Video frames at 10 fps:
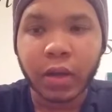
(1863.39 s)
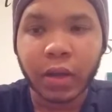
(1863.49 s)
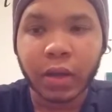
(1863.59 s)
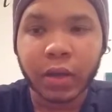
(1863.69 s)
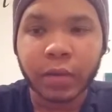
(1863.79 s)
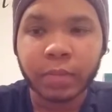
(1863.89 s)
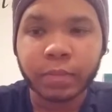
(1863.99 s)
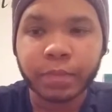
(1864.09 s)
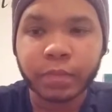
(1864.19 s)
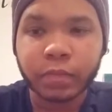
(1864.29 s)

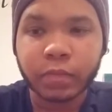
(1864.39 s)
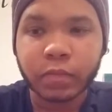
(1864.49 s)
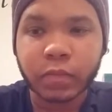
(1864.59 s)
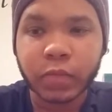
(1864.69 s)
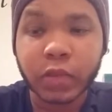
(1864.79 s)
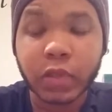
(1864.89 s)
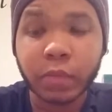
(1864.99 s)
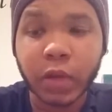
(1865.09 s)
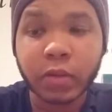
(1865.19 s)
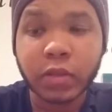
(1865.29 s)
And
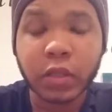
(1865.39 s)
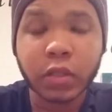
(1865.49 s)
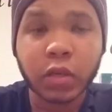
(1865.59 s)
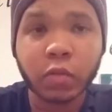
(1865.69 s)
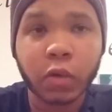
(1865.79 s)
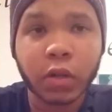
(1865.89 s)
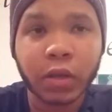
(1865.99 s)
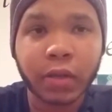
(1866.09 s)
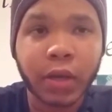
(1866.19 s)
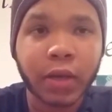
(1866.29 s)
sometimes it just doesn't work
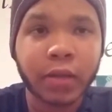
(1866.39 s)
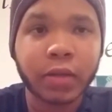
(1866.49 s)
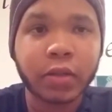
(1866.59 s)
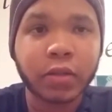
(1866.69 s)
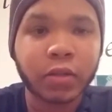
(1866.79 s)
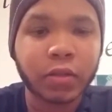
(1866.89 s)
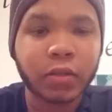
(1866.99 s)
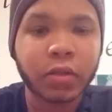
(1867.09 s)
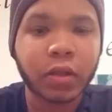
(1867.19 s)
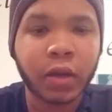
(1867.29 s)
like that,
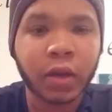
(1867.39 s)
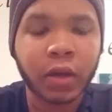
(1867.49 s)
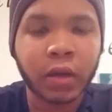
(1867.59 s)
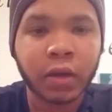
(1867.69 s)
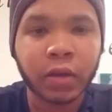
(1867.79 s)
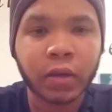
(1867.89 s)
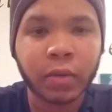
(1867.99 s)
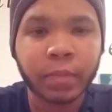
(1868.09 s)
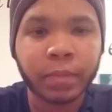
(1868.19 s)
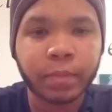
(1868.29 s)

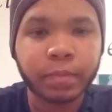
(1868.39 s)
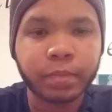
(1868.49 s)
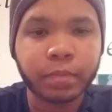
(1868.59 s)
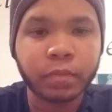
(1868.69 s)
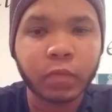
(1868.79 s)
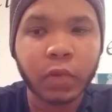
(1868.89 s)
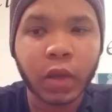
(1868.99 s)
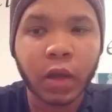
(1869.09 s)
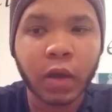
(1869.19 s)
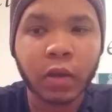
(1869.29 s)
and
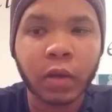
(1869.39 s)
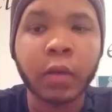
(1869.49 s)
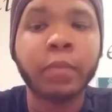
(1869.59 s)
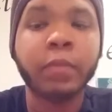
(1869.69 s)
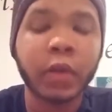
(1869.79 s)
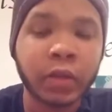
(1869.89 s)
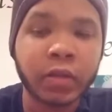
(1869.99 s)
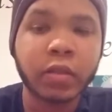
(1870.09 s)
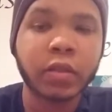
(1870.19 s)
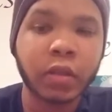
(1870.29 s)

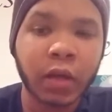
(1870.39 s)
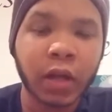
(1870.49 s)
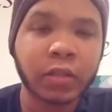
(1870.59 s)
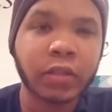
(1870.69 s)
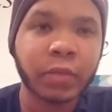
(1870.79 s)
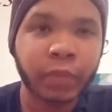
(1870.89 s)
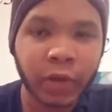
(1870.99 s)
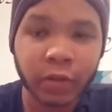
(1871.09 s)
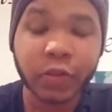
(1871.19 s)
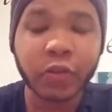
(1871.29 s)
it's the constant
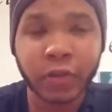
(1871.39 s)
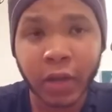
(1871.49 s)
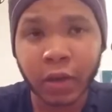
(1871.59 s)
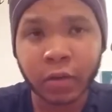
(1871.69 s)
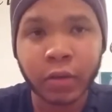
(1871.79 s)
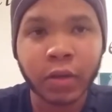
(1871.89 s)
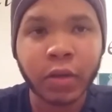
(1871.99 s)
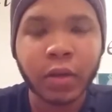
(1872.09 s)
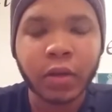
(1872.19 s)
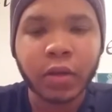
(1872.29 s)
being turned down,
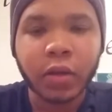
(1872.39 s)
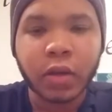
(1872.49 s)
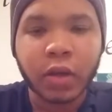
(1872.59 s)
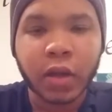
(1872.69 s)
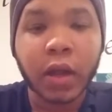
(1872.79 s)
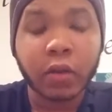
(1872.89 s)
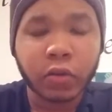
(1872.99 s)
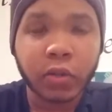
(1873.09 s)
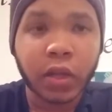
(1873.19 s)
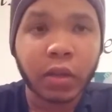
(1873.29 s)
and I
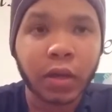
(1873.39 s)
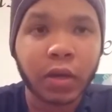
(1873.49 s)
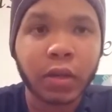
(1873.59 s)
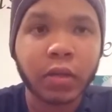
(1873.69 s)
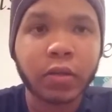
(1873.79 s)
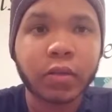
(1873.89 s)
understand that.